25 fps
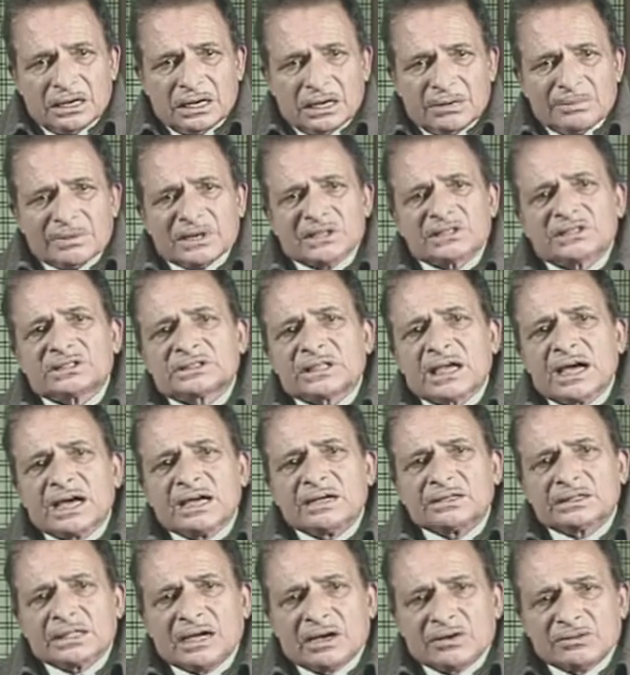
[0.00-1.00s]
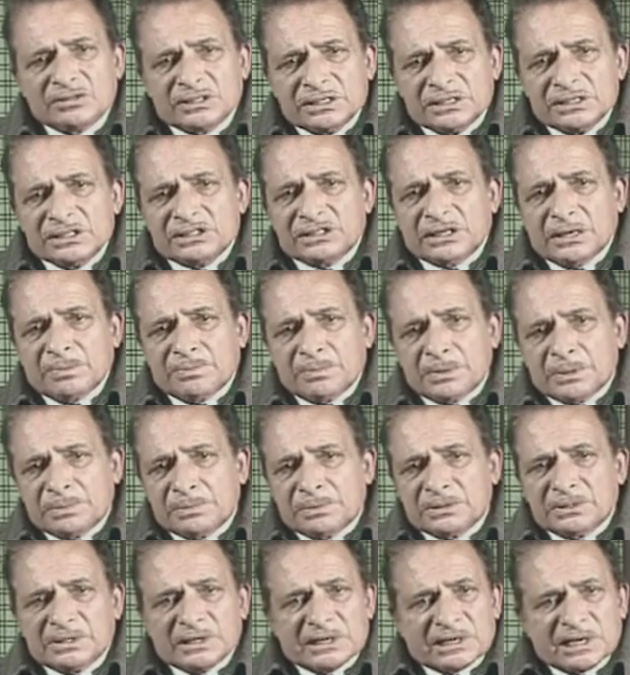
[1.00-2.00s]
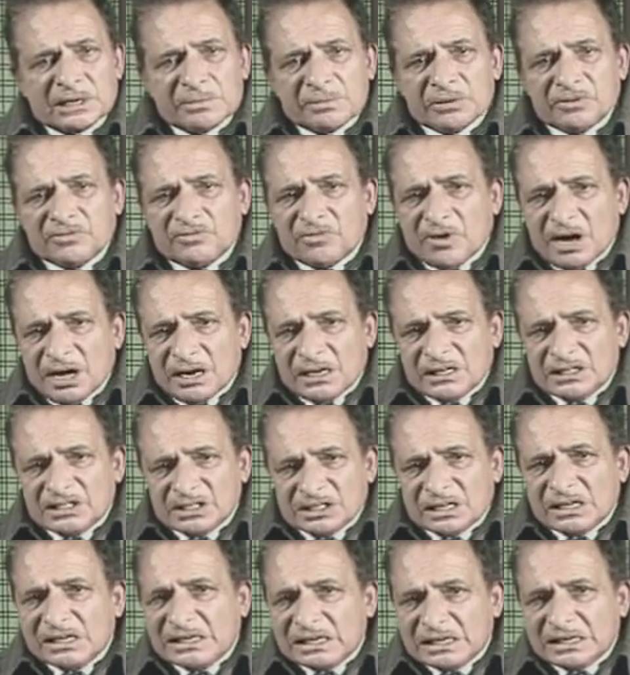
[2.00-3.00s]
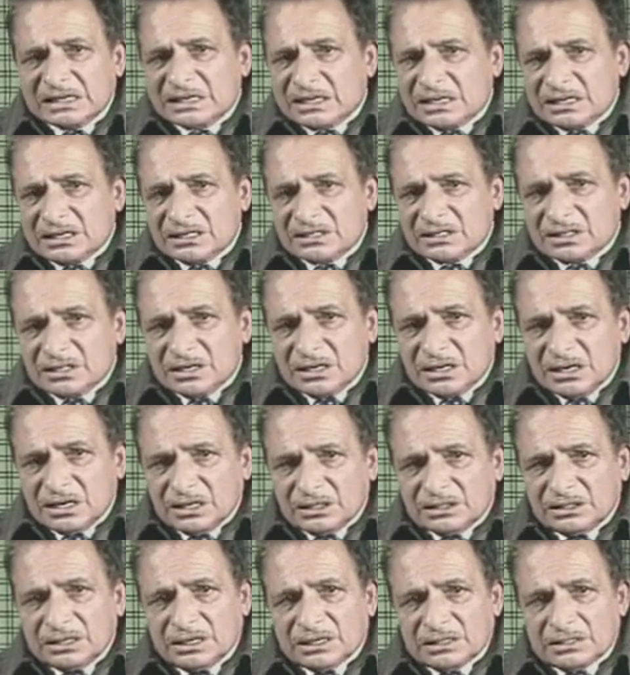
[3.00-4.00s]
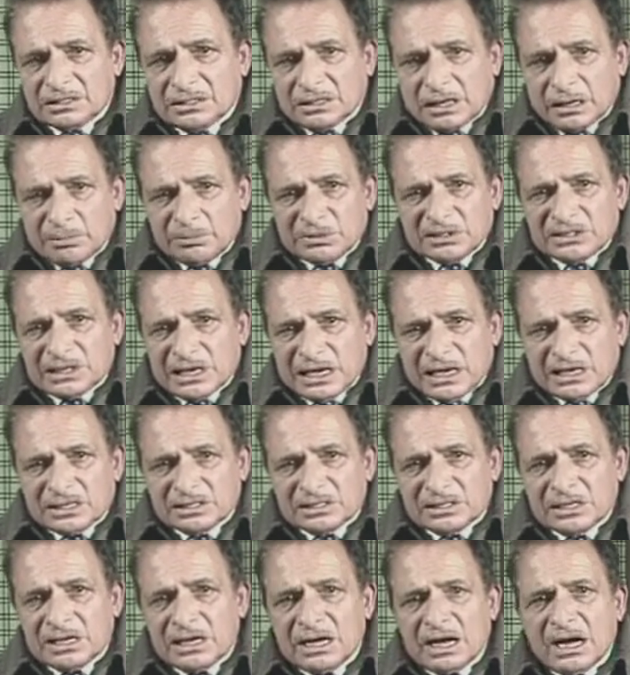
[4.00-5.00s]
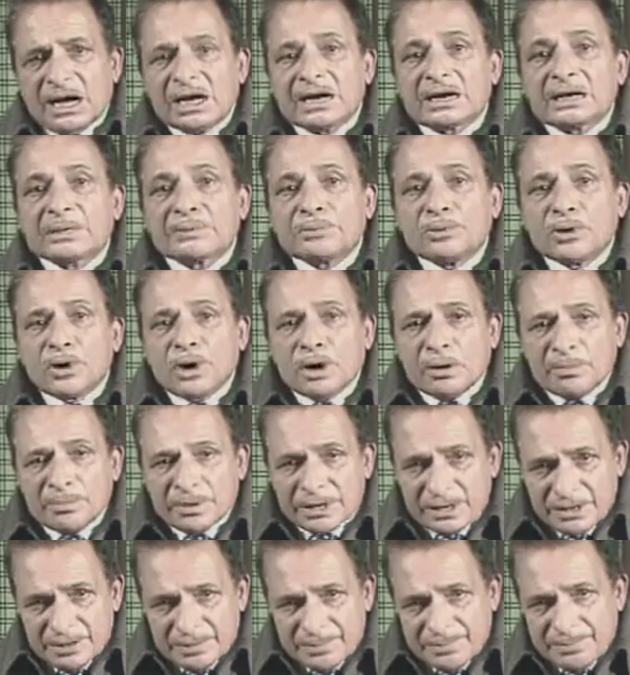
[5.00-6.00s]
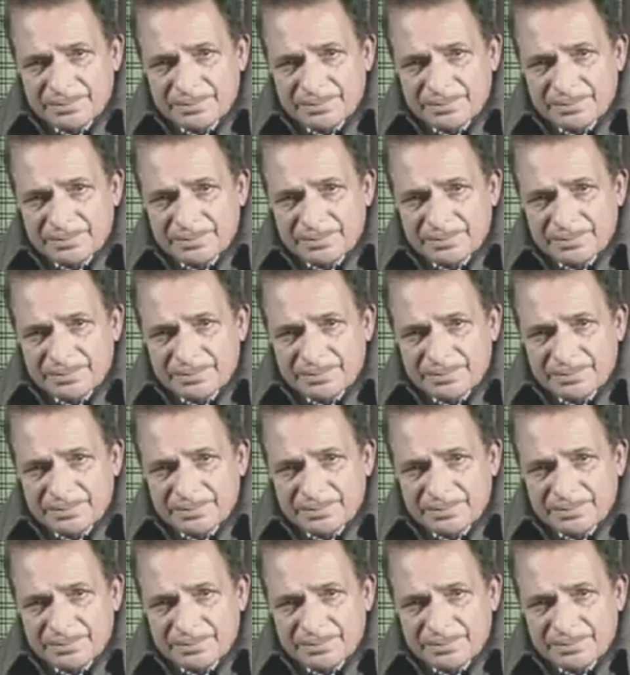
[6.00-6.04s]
Amongst thousands of people, there can be one single case that comes as a reformer,